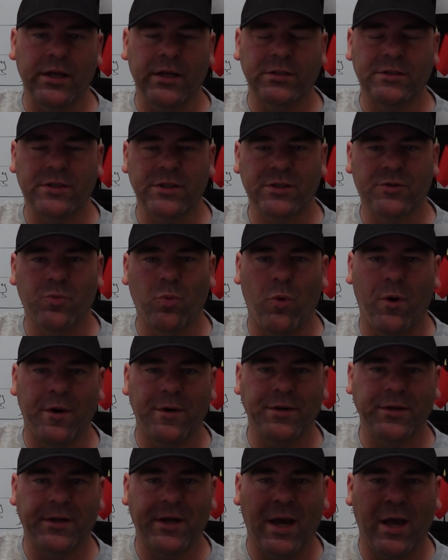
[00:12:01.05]
It's just
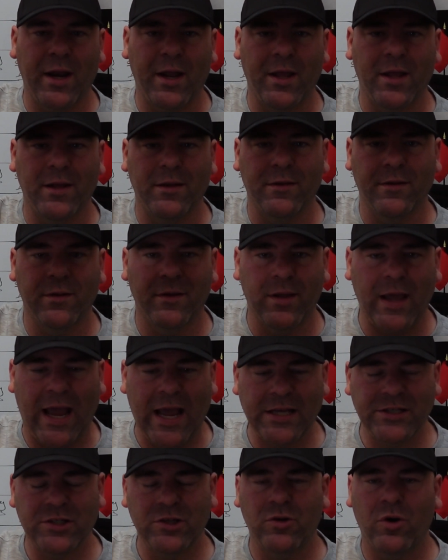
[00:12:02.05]
wanting to kind of,
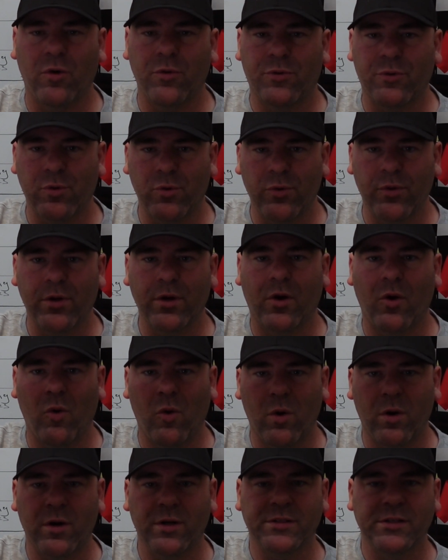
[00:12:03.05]
as you go through the
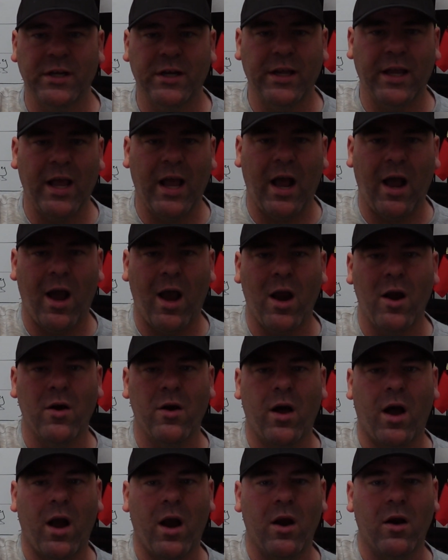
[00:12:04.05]
corner, it's going to get higher
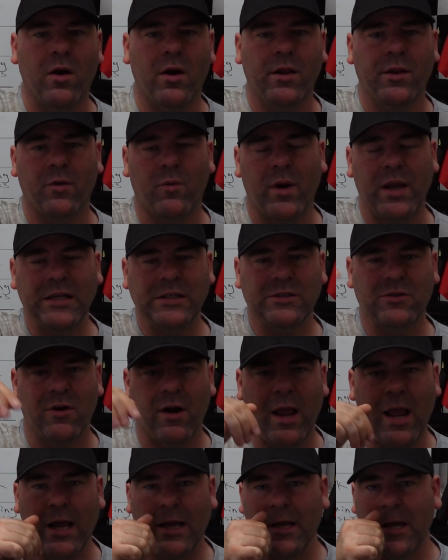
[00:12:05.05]
and higher in the
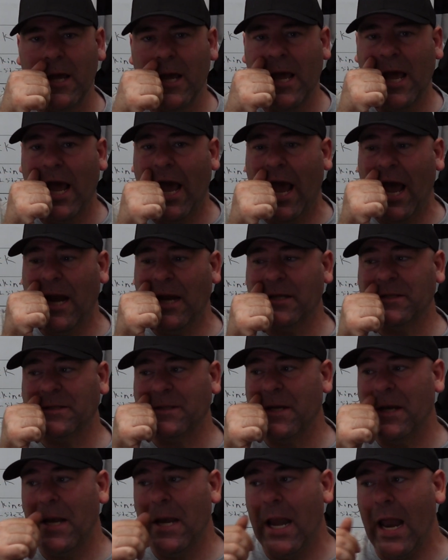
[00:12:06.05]
racetrack, and
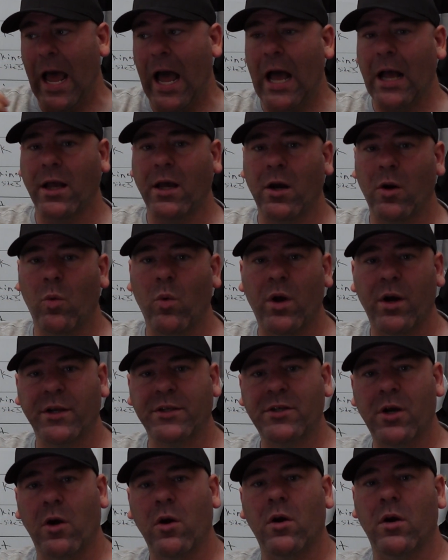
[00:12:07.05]
it's not going to want
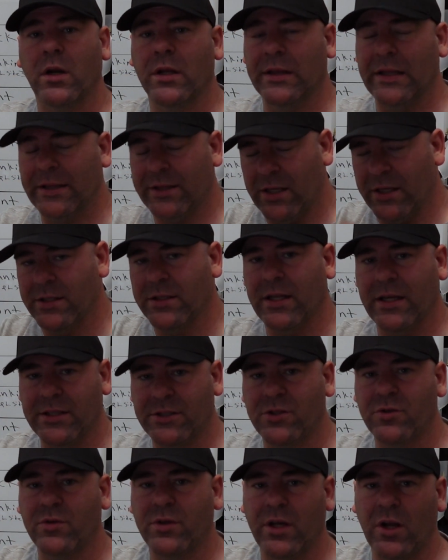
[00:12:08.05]
to turn
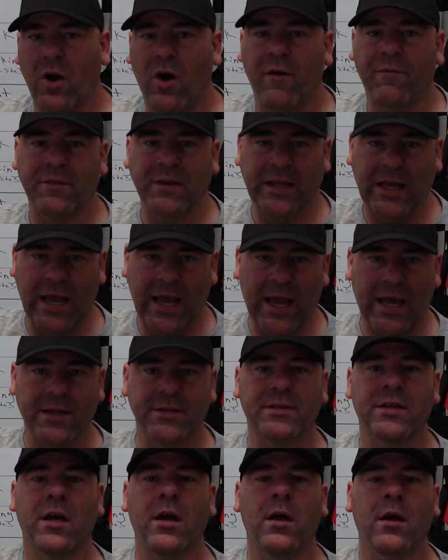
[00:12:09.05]
unless you get off the
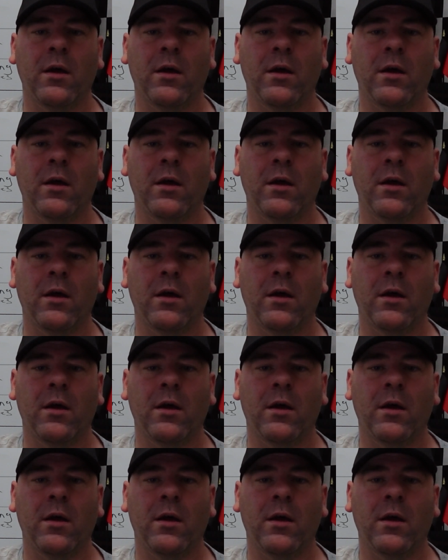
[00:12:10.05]
gas